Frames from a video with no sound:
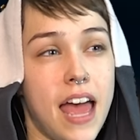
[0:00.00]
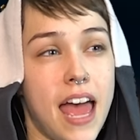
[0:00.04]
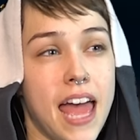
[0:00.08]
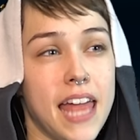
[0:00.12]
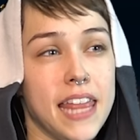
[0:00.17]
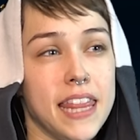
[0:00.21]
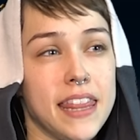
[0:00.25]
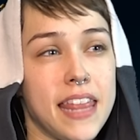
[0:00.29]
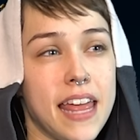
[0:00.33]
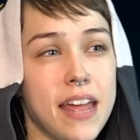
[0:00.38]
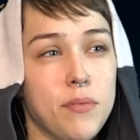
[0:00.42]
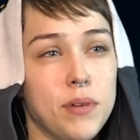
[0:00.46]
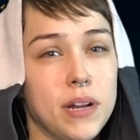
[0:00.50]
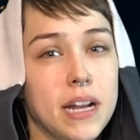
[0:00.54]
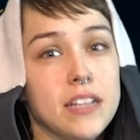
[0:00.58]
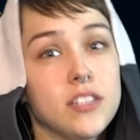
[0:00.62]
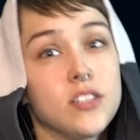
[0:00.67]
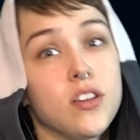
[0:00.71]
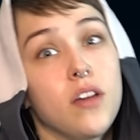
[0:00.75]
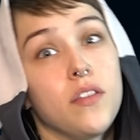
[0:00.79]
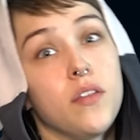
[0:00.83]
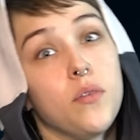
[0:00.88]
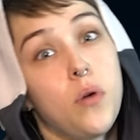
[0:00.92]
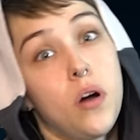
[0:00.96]
And then when I
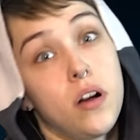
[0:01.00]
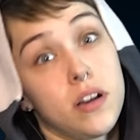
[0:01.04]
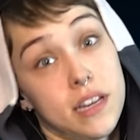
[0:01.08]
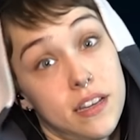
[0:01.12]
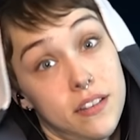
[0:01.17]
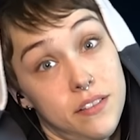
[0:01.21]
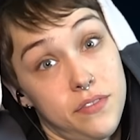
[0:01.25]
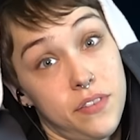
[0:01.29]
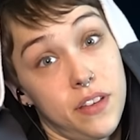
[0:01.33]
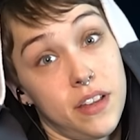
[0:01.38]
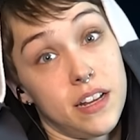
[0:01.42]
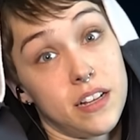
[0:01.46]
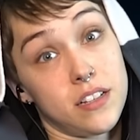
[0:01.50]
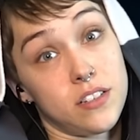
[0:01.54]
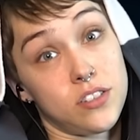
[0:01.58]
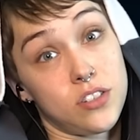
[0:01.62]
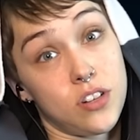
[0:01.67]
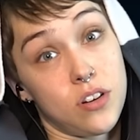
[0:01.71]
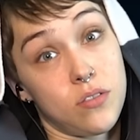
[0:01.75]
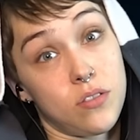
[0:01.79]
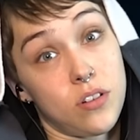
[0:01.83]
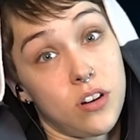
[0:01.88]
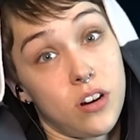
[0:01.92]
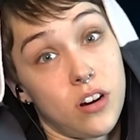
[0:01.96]
saw the Joaquin Phoenix
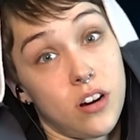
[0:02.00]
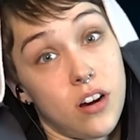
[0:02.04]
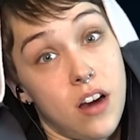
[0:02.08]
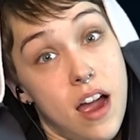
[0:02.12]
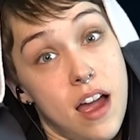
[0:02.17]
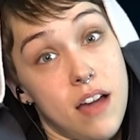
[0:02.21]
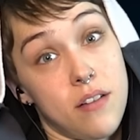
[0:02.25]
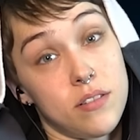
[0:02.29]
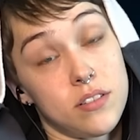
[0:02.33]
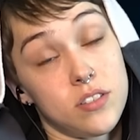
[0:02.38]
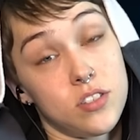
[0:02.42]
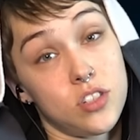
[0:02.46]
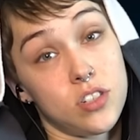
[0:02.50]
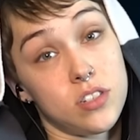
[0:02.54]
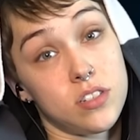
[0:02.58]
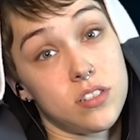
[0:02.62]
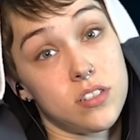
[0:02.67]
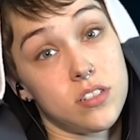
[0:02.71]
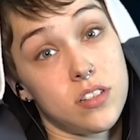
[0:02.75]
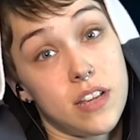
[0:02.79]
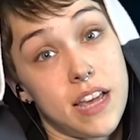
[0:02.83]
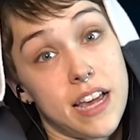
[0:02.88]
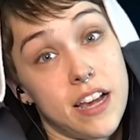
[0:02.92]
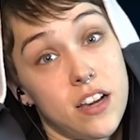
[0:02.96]
Joker, I was
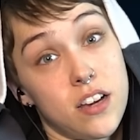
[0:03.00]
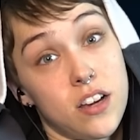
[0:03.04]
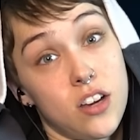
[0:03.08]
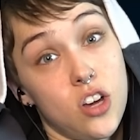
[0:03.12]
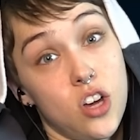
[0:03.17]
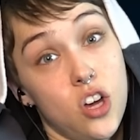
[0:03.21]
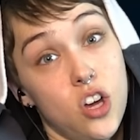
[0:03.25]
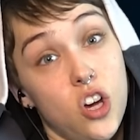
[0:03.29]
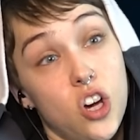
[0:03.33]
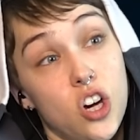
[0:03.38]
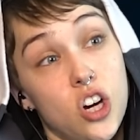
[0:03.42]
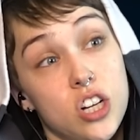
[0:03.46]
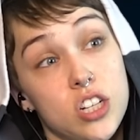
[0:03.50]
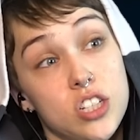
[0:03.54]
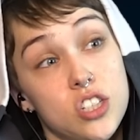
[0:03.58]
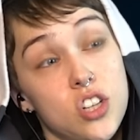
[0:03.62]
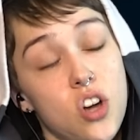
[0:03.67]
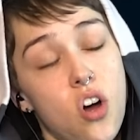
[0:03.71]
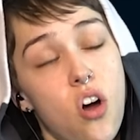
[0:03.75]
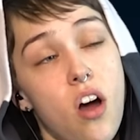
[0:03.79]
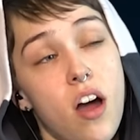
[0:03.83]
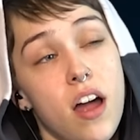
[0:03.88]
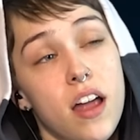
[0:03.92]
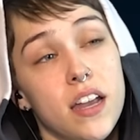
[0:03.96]
just like hooked
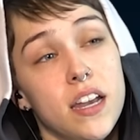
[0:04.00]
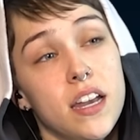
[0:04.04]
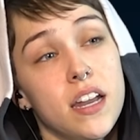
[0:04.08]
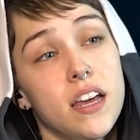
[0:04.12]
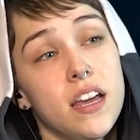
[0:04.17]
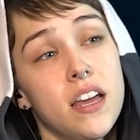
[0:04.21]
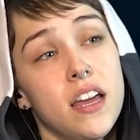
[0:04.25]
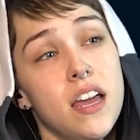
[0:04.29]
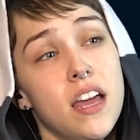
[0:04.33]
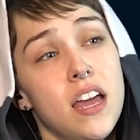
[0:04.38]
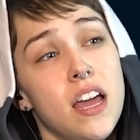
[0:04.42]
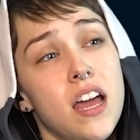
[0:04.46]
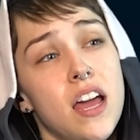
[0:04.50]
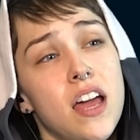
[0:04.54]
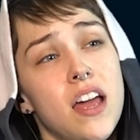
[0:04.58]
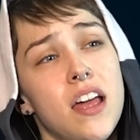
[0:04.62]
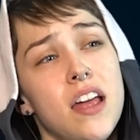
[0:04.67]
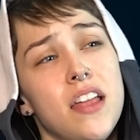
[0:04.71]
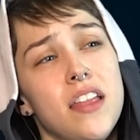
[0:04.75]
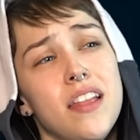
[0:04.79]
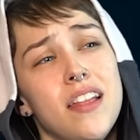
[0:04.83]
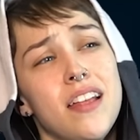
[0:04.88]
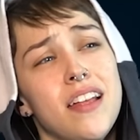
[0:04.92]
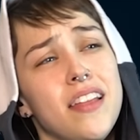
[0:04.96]
on
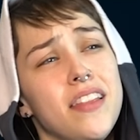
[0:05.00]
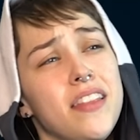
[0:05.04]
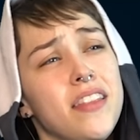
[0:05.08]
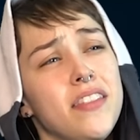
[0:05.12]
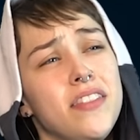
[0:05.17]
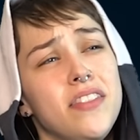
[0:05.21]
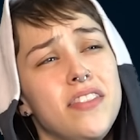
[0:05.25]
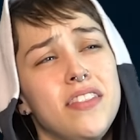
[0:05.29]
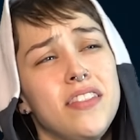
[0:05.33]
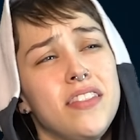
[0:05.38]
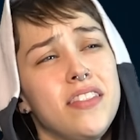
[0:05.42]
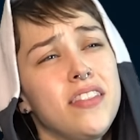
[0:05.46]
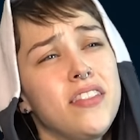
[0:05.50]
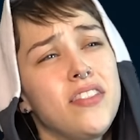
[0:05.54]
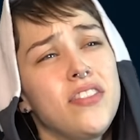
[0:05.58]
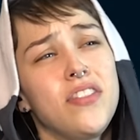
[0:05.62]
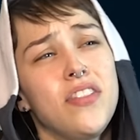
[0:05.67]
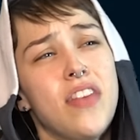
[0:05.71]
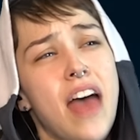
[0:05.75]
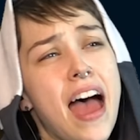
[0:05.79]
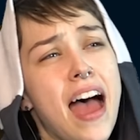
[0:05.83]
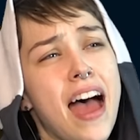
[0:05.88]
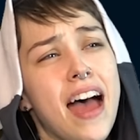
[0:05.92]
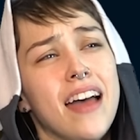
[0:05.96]

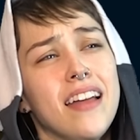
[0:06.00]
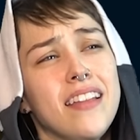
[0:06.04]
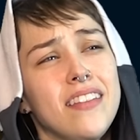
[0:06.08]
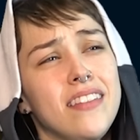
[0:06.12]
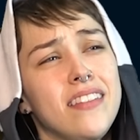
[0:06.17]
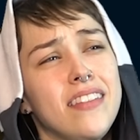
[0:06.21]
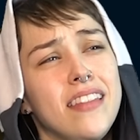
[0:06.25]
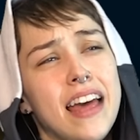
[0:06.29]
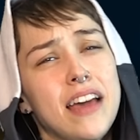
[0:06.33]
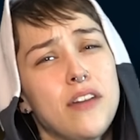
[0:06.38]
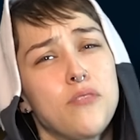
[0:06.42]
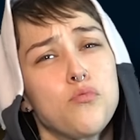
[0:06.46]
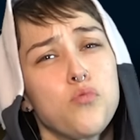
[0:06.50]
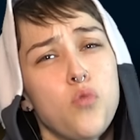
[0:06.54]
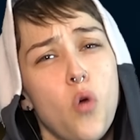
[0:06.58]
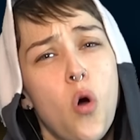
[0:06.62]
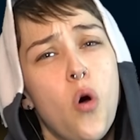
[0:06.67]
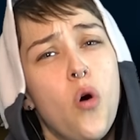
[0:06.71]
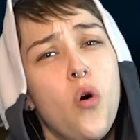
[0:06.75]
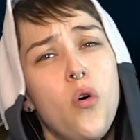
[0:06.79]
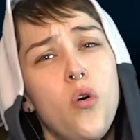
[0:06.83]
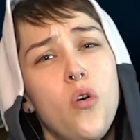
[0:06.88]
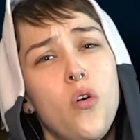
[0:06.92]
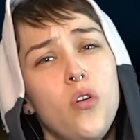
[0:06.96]
that like
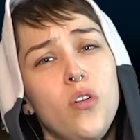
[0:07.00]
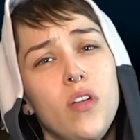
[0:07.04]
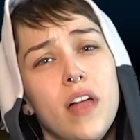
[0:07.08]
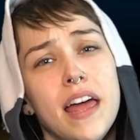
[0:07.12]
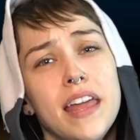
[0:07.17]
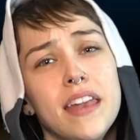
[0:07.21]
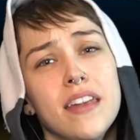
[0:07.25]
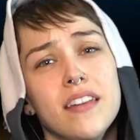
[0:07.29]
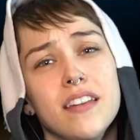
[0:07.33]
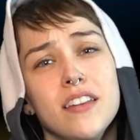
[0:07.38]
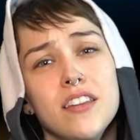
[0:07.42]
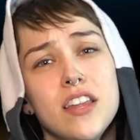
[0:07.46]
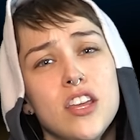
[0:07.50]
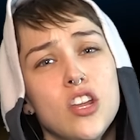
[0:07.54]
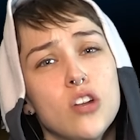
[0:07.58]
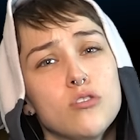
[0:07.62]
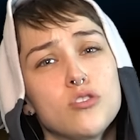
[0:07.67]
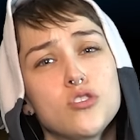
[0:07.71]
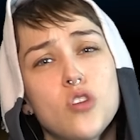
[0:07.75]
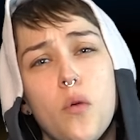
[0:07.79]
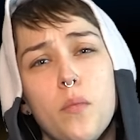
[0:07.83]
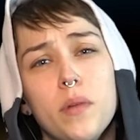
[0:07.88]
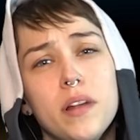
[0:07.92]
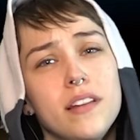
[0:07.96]
role and you know
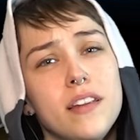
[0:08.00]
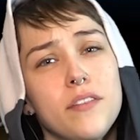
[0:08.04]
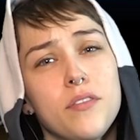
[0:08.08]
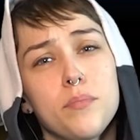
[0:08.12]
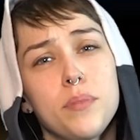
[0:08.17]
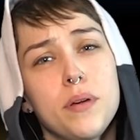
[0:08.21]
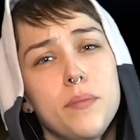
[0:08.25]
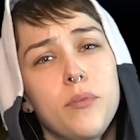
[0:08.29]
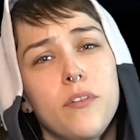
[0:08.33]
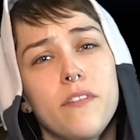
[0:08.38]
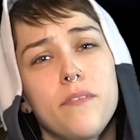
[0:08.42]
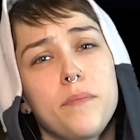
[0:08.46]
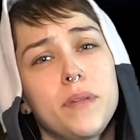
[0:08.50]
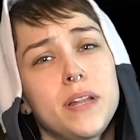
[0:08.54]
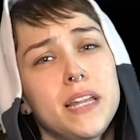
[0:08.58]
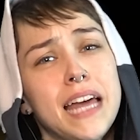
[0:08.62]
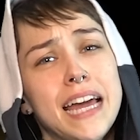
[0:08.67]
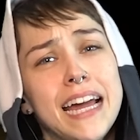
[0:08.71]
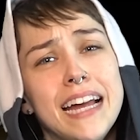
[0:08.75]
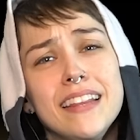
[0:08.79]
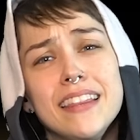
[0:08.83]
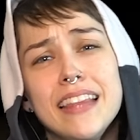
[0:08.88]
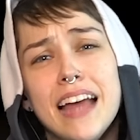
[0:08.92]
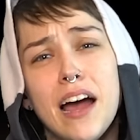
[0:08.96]
so many different people have
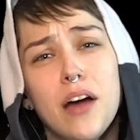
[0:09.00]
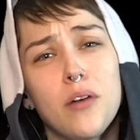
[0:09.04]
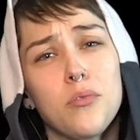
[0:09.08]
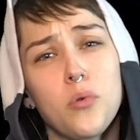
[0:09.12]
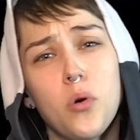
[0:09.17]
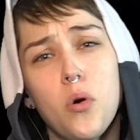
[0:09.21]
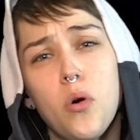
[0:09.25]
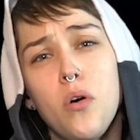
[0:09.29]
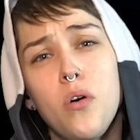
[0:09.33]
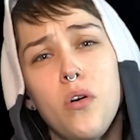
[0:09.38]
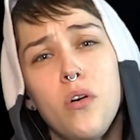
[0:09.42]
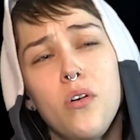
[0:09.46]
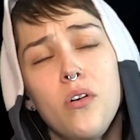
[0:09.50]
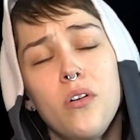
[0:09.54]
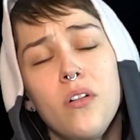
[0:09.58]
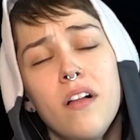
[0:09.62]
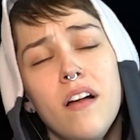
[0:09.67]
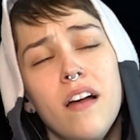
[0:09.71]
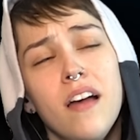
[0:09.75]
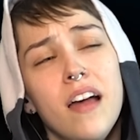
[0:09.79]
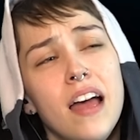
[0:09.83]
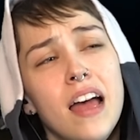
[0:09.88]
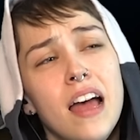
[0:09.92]
played that role